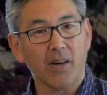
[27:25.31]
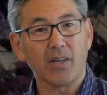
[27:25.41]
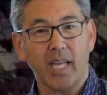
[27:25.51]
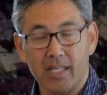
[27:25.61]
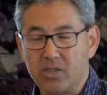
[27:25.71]

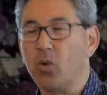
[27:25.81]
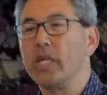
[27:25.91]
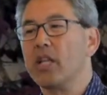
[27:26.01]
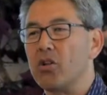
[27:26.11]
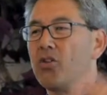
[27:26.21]
okay, so
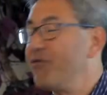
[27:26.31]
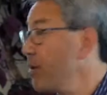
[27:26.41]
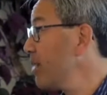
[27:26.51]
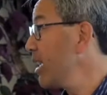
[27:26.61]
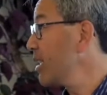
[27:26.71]
what do you learn
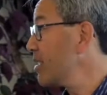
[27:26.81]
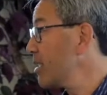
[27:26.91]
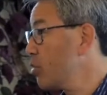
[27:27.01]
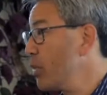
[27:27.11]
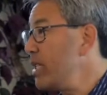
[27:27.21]
from this?
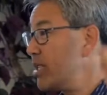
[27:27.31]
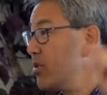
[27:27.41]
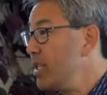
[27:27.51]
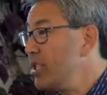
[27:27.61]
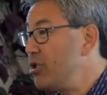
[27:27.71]
Because we
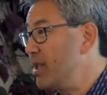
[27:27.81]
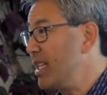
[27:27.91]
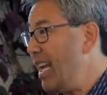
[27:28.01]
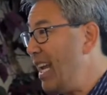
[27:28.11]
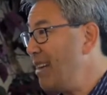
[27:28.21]
still need you in
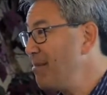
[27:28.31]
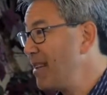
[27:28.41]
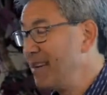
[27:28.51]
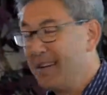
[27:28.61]
the game,